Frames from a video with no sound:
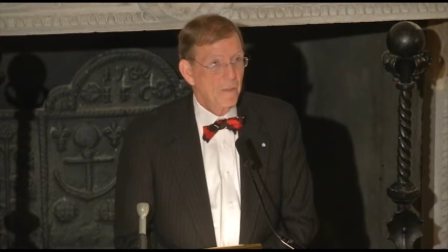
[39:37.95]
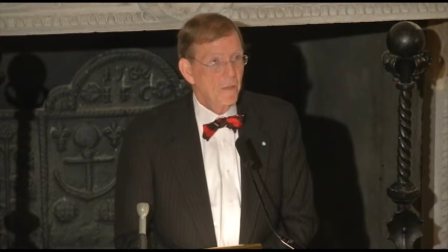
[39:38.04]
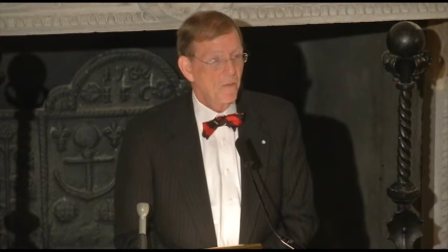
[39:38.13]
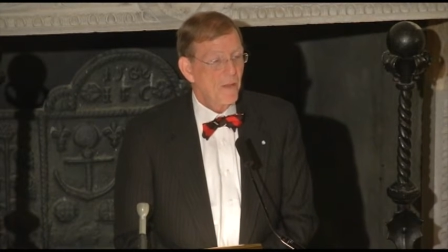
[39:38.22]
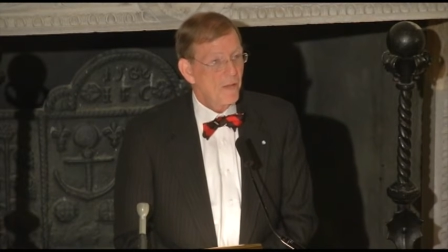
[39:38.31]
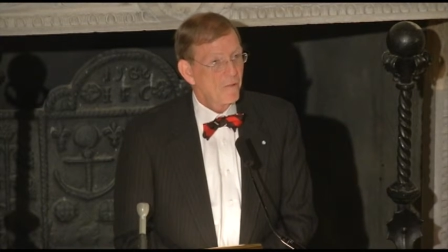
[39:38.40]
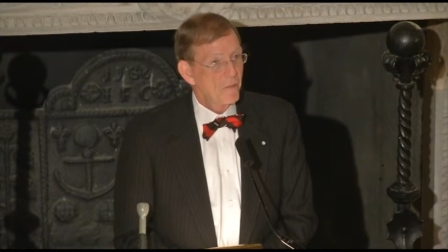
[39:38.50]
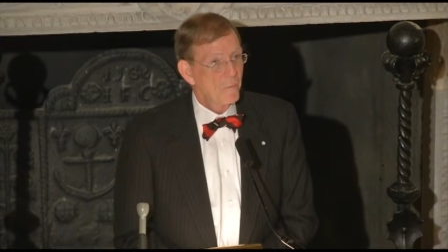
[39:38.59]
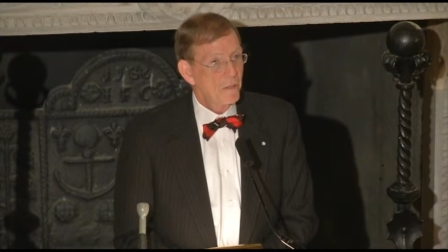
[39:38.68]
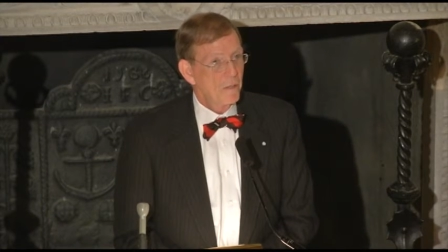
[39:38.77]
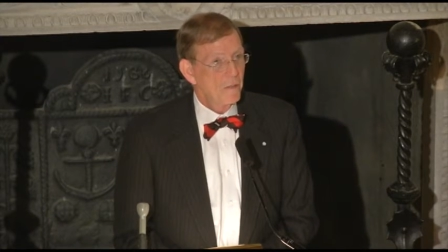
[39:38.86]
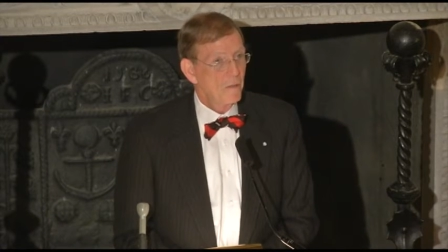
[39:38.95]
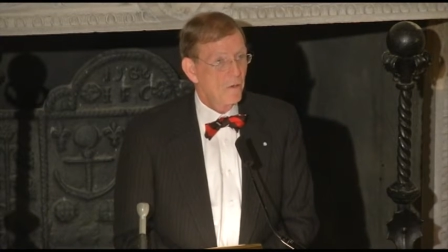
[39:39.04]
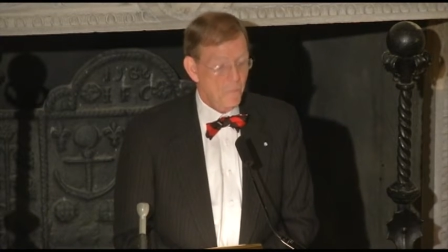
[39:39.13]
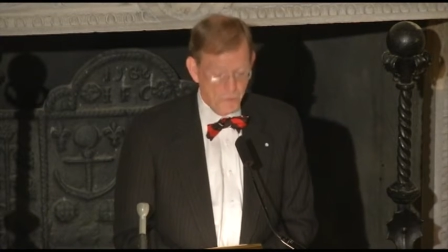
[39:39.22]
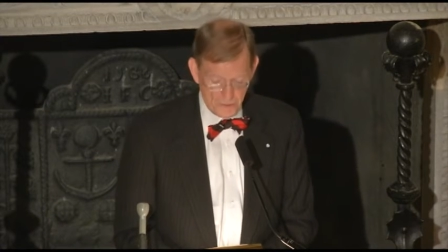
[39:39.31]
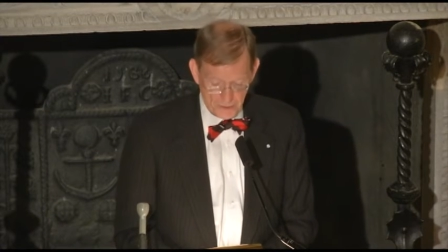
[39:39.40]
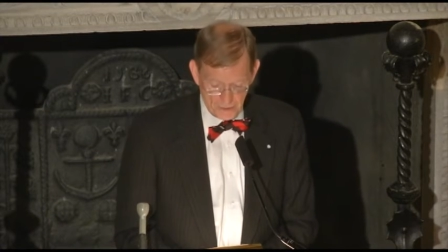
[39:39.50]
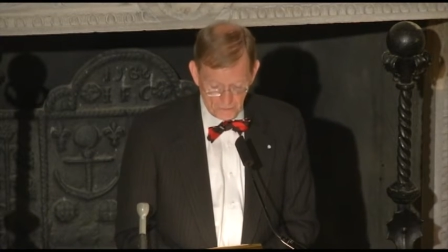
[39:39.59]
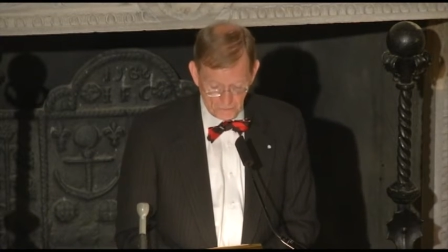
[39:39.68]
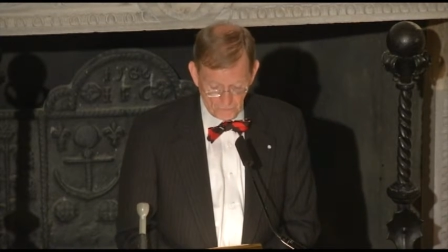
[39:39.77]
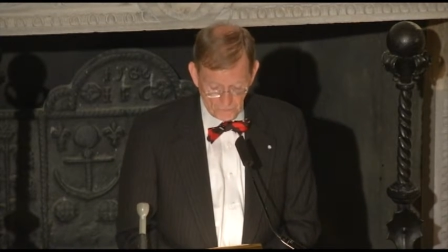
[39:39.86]
A thousand men are put
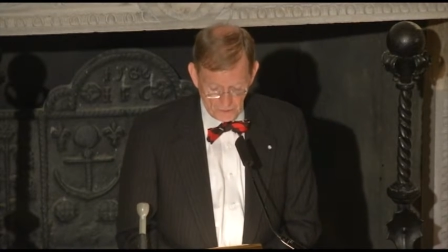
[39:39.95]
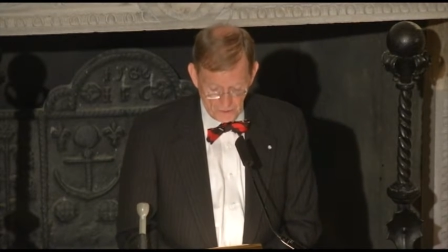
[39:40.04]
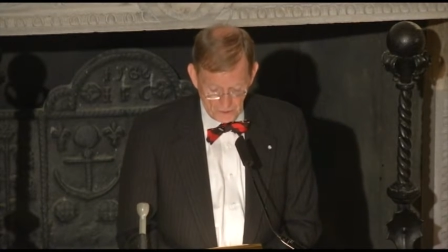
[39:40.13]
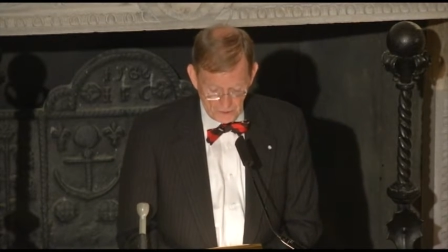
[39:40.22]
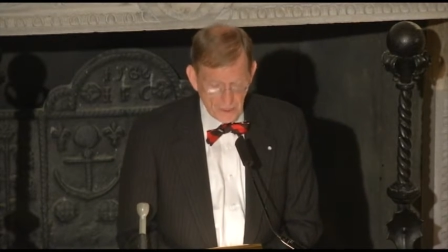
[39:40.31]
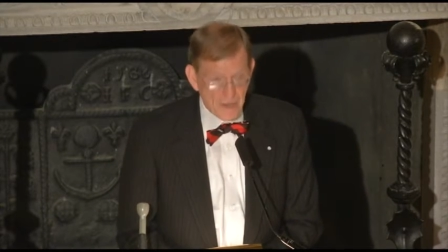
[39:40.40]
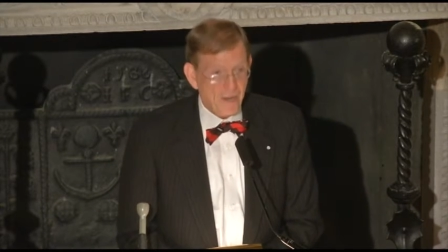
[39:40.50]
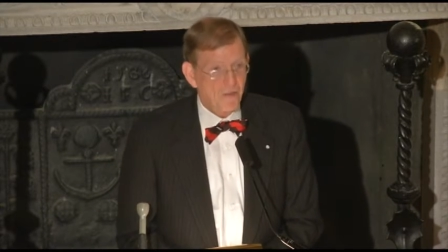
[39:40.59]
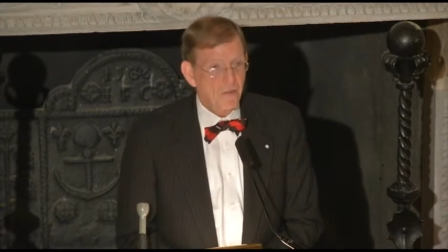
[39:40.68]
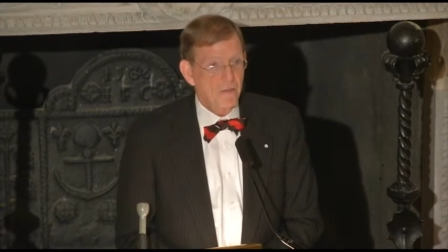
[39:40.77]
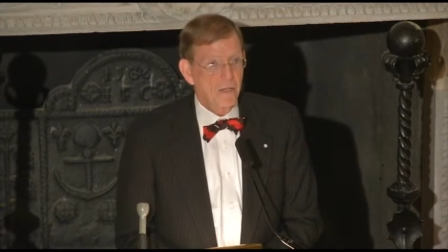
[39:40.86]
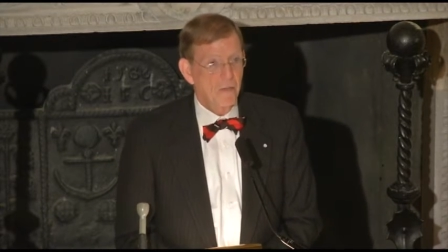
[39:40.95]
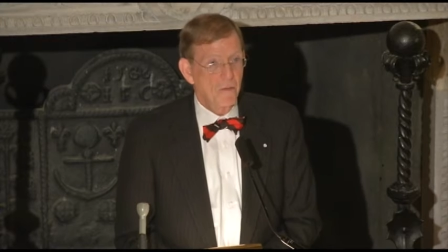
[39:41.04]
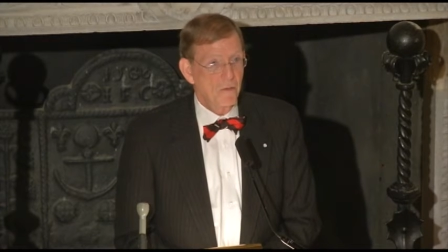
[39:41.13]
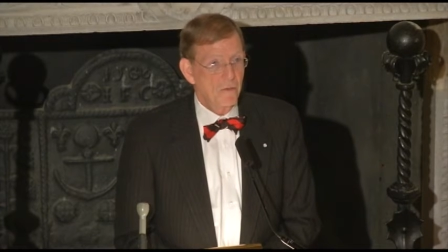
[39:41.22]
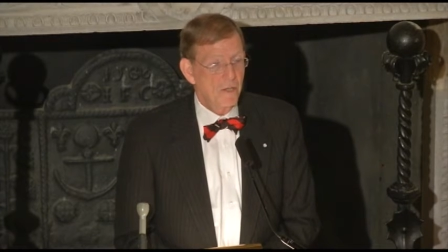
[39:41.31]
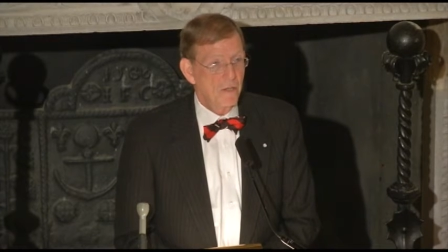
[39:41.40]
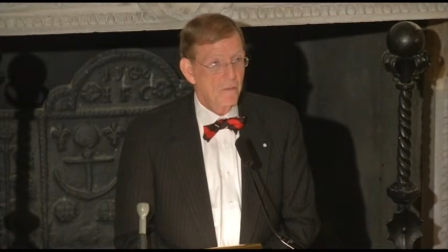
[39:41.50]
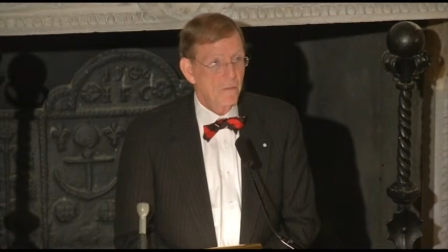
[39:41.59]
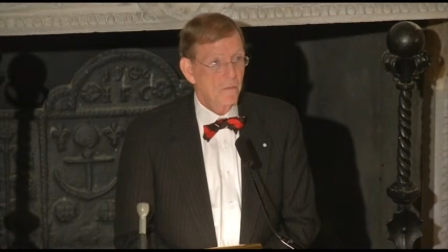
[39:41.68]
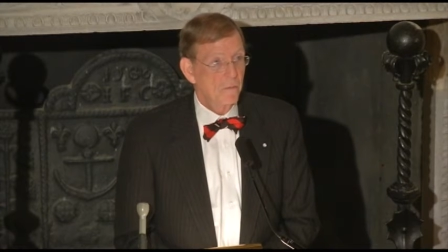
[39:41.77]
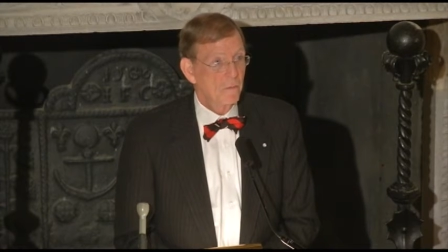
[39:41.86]
out of action, either
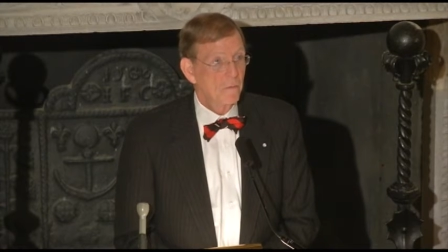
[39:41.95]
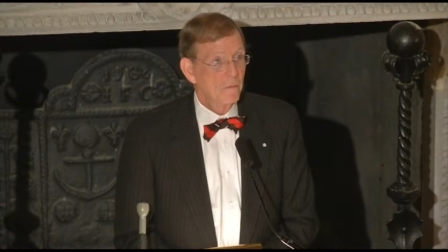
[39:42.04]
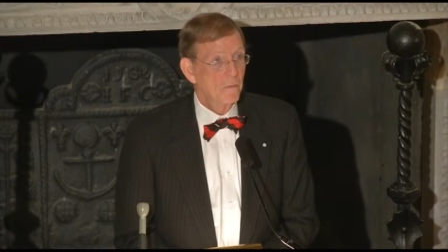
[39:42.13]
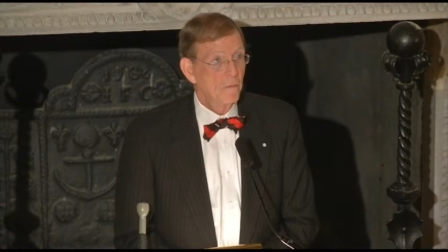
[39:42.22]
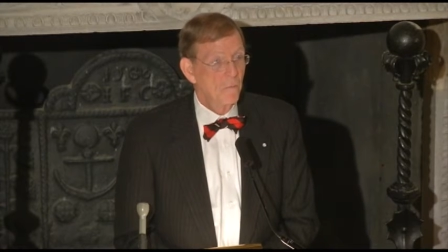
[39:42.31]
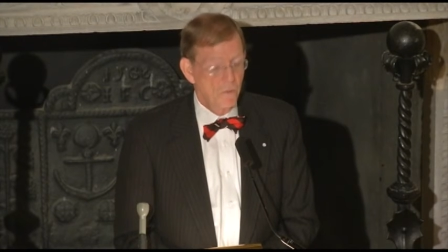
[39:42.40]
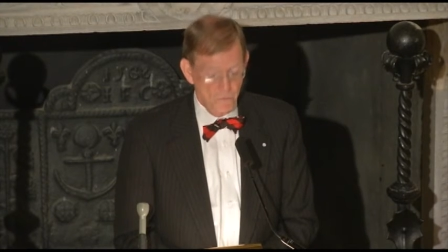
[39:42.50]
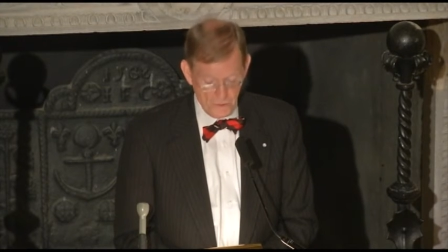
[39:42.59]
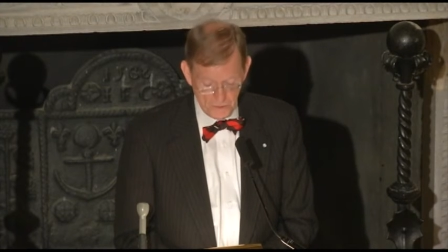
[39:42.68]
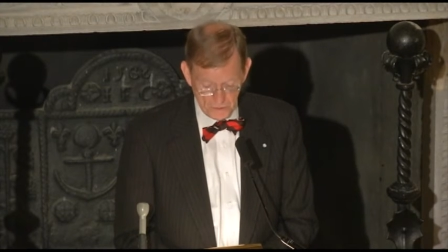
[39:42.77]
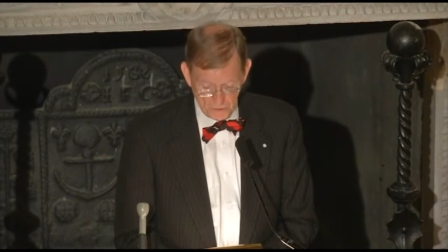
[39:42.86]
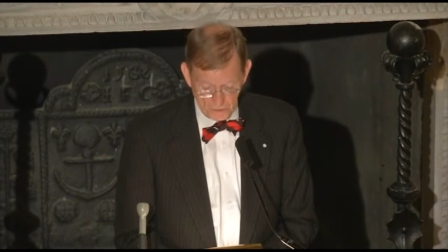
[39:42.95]
killed, wounded,